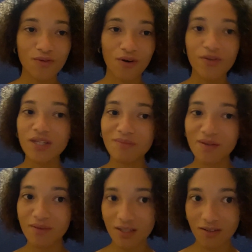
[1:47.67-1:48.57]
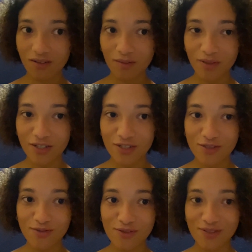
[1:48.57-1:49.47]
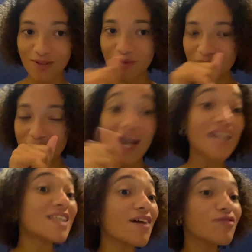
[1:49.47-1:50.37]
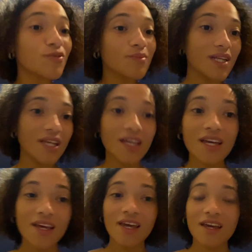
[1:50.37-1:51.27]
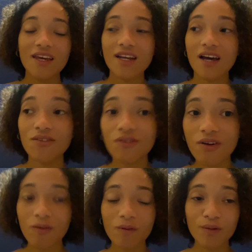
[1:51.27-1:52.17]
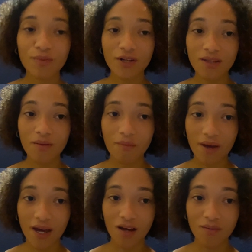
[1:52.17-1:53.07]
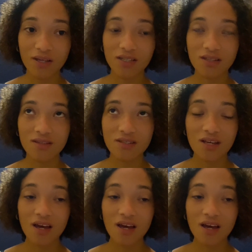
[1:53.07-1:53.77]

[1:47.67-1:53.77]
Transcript: Only maybe like I'll get a pair of shoes or something, but I just have too many and I don't know how I'm gonna bring them back because